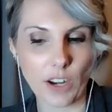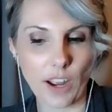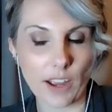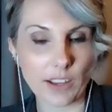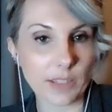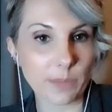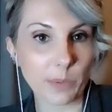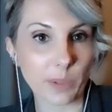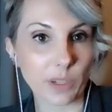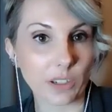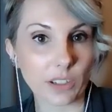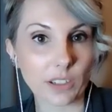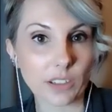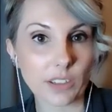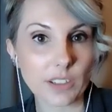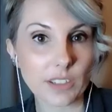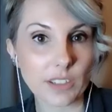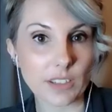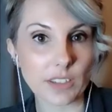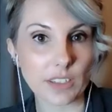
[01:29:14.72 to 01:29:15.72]

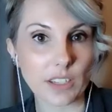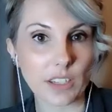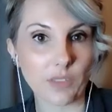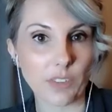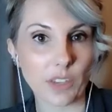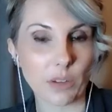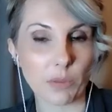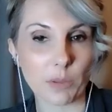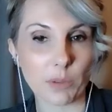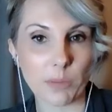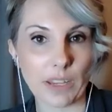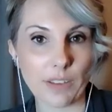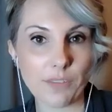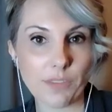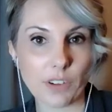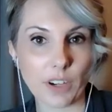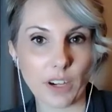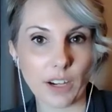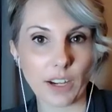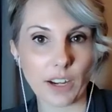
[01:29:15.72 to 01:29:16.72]
hospital to see if they would pay
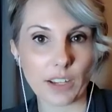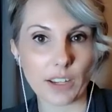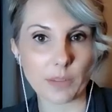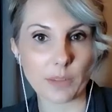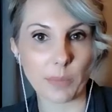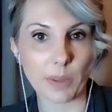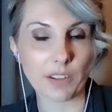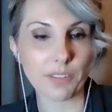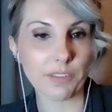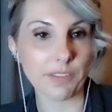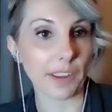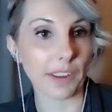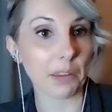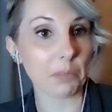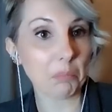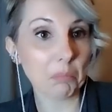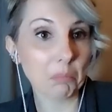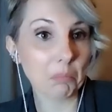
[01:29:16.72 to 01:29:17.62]
for it as a benefit.